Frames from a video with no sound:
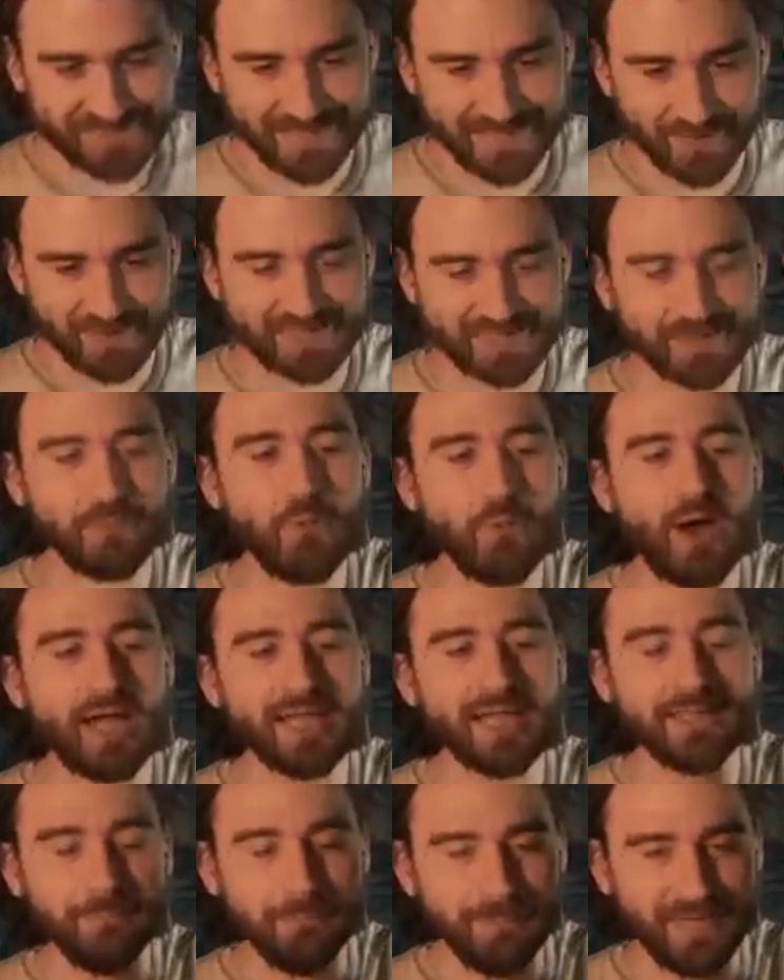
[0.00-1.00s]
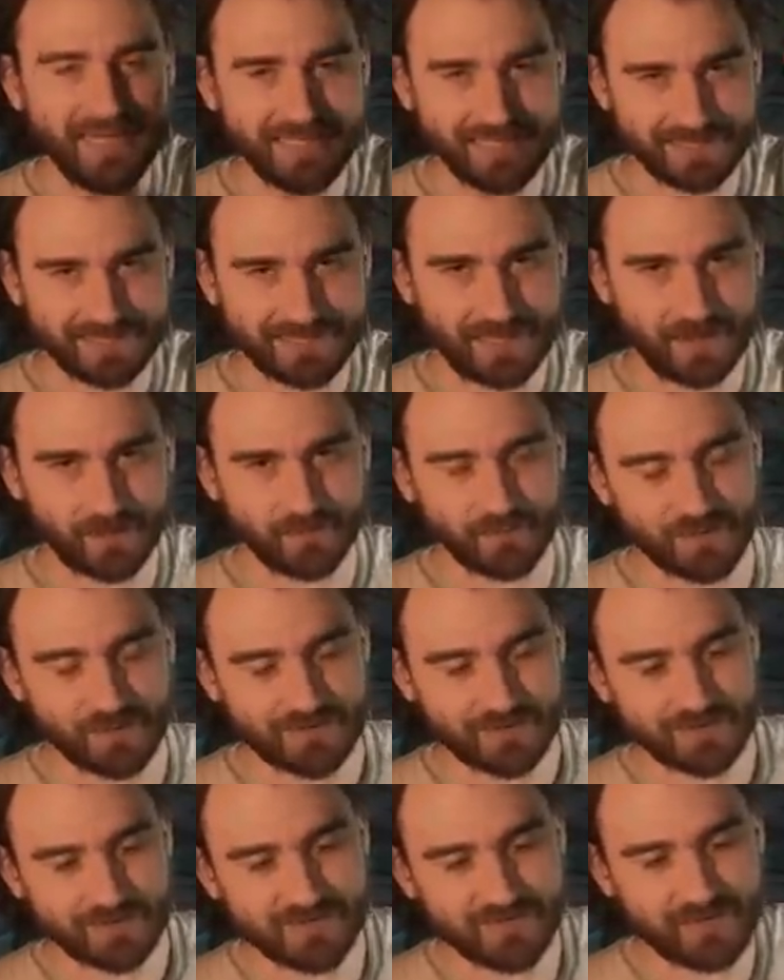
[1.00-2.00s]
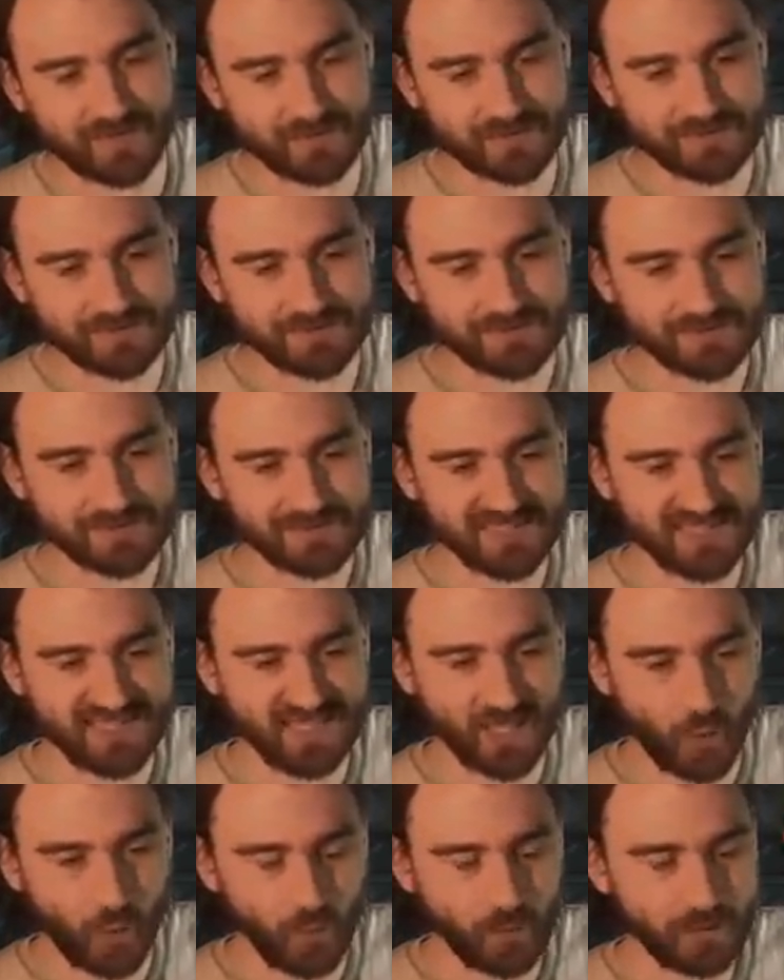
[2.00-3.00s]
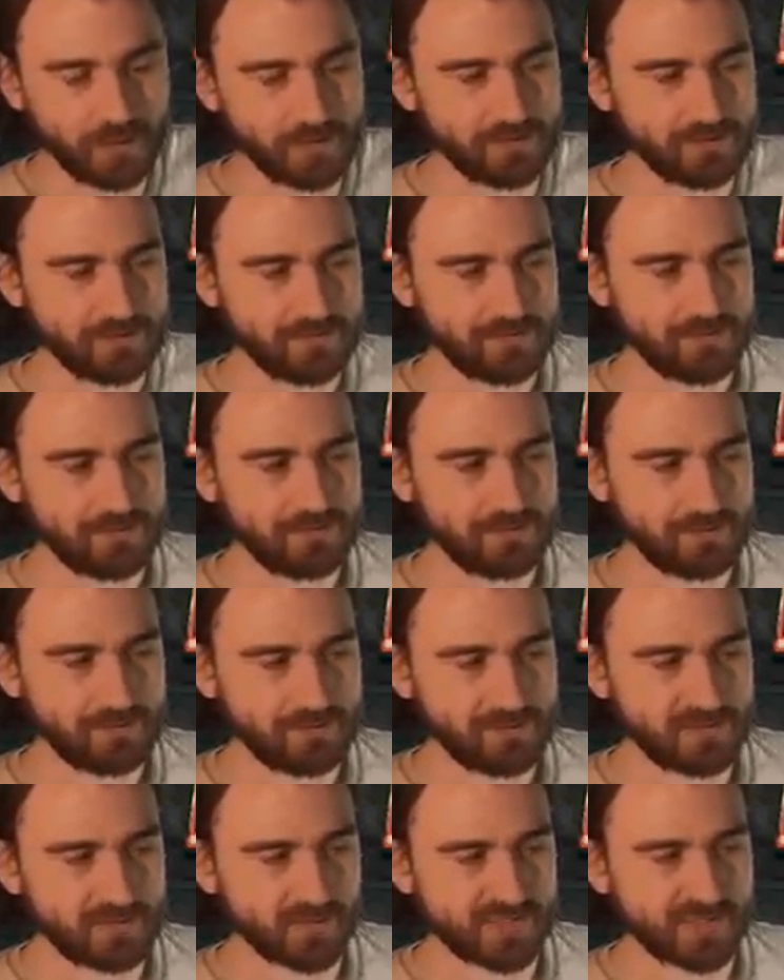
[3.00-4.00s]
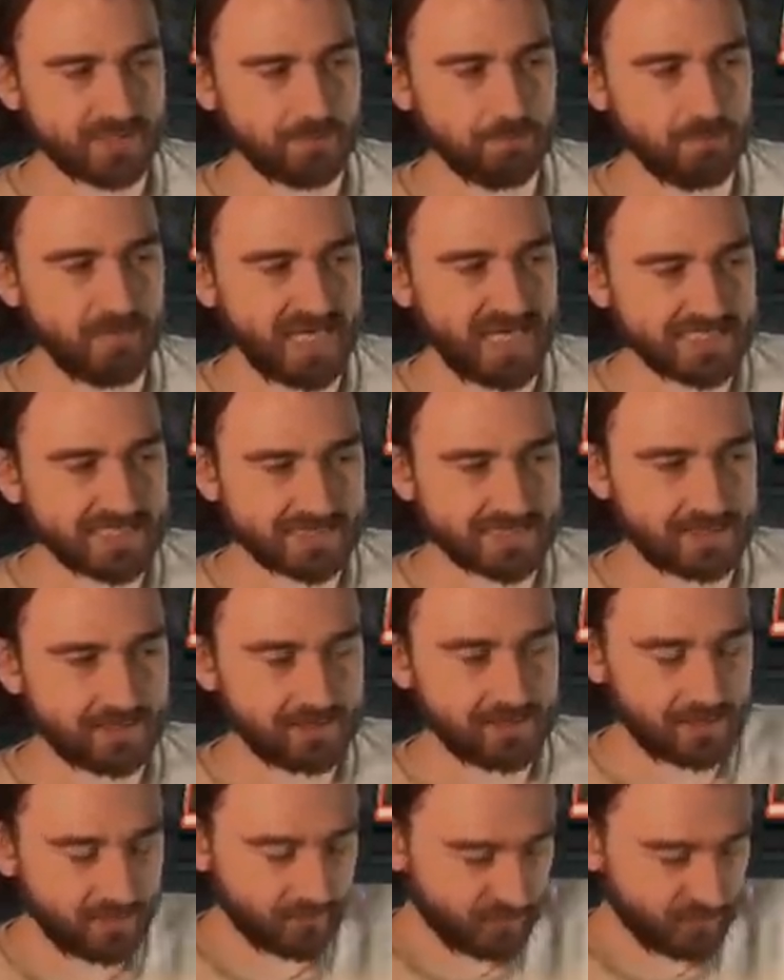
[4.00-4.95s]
Now I get one million downloads on this video. No. It was amazing.